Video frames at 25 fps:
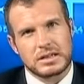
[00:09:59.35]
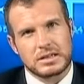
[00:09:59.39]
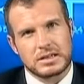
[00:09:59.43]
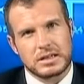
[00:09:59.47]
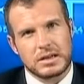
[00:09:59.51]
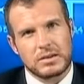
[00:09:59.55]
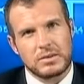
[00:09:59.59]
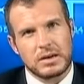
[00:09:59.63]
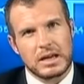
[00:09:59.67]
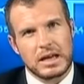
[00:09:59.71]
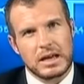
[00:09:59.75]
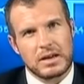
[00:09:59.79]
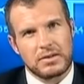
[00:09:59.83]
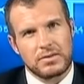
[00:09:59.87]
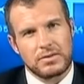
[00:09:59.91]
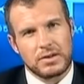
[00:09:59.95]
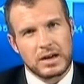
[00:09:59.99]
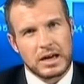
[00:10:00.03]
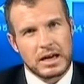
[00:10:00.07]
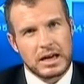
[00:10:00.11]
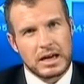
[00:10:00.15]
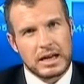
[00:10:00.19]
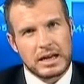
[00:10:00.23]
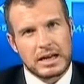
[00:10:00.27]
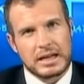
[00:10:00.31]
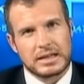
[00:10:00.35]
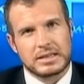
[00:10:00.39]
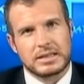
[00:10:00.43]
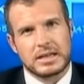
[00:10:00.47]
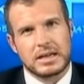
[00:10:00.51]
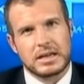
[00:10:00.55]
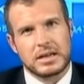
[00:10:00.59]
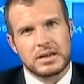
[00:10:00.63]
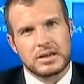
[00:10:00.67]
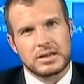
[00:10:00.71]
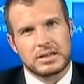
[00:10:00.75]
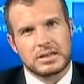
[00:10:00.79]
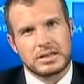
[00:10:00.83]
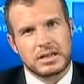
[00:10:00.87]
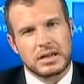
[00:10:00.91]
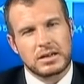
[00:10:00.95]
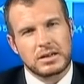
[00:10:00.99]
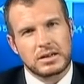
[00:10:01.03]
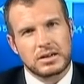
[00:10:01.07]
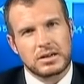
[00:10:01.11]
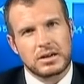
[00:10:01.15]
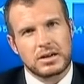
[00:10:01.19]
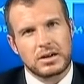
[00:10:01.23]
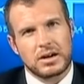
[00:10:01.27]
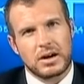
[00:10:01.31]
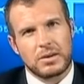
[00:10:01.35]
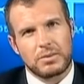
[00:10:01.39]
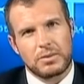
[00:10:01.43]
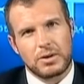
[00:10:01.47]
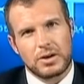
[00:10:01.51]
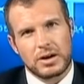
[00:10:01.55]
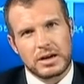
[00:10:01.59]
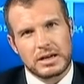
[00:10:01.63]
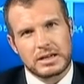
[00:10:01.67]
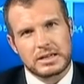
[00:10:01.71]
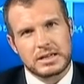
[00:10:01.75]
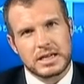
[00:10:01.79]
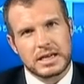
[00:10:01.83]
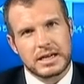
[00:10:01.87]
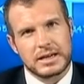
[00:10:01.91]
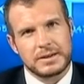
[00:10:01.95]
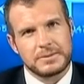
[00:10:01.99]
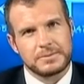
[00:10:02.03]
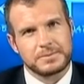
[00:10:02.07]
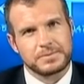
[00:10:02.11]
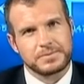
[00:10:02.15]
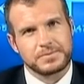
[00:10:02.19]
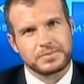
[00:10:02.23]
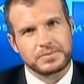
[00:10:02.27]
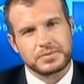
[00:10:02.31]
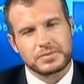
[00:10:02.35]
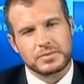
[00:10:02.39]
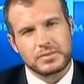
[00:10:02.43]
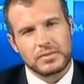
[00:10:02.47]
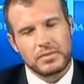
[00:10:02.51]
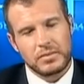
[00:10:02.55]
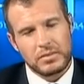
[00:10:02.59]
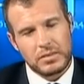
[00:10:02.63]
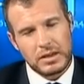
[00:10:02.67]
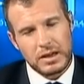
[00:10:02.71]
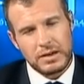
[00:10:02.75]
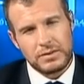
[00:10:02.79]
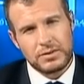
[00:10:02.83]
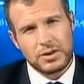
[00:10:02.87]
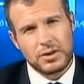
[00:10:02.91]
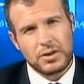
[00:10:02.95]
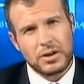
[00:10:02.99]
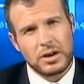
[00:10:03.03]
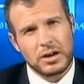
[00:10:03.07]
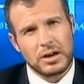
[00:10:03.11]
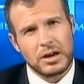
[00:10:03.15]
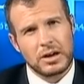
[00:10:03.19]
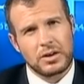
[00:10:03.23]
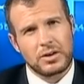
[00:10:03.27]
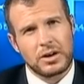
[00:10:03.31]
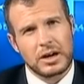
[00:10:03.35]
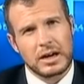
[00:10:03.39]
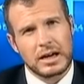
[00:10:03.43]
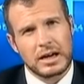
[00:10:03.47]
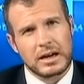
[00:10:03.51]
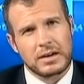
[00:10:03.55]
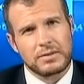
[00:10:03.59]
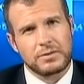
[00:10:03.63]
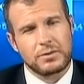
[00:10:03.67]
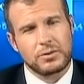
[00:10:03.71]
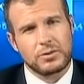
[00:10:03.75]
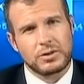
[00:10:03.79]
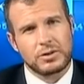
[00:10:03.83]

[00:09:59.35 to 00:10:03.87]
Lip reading: And similarly, if, let's say, you're a telco operator, you're rolling out